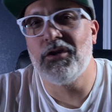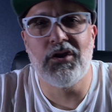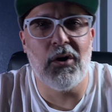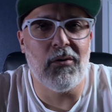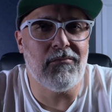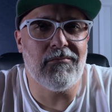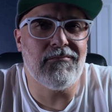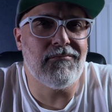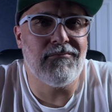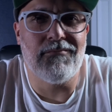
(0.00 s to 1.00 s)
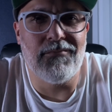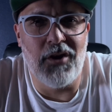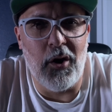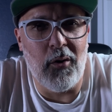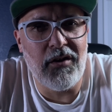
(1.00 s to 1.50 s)
don't
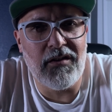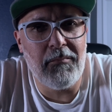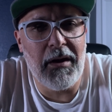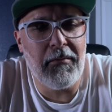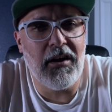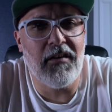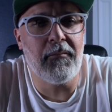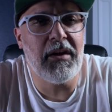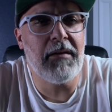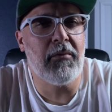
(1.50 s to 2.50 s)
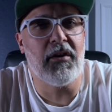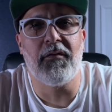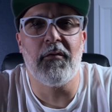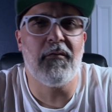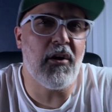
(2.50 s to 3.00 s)
know this maybe of me, but
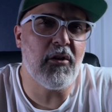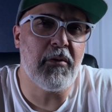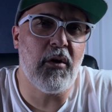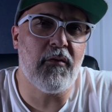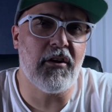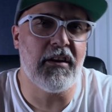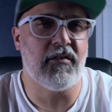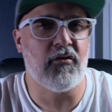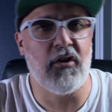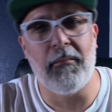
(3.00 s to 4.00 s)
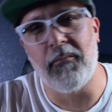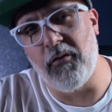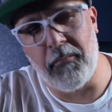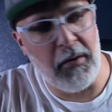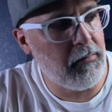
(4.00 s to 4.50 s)
if you follow me over on Instagram,
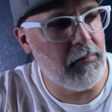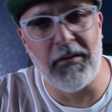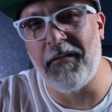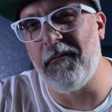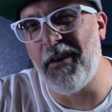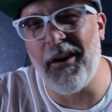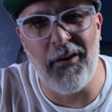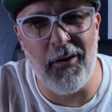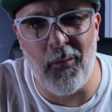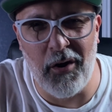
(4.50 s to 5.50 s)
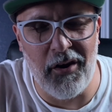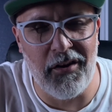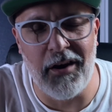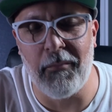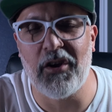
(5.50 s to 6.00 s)
you're probably very aware
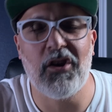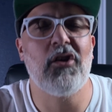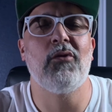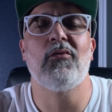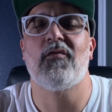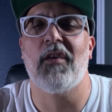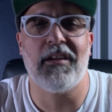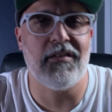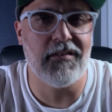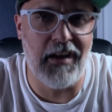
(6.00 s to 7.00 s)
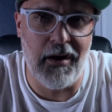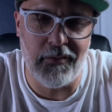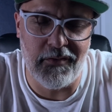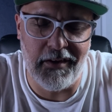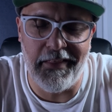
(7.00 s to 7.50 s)
that I'm a huge fan of this
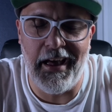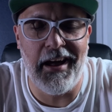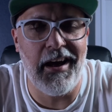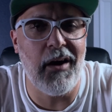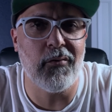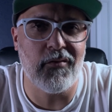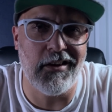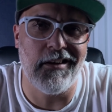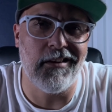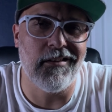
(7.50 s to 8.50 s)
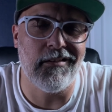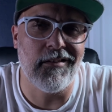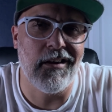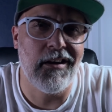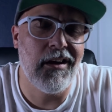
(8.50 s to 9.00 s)
house, and that house is
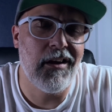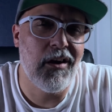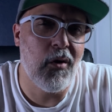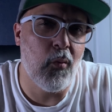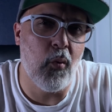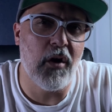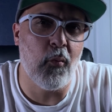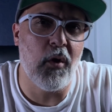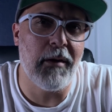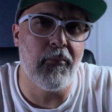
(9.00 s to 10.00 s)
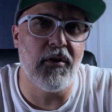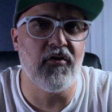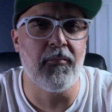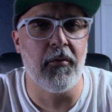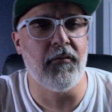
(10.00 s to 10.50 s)
One Way
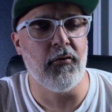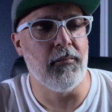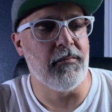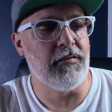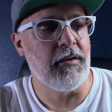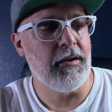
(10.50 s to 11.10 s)
Bridge Perfumes.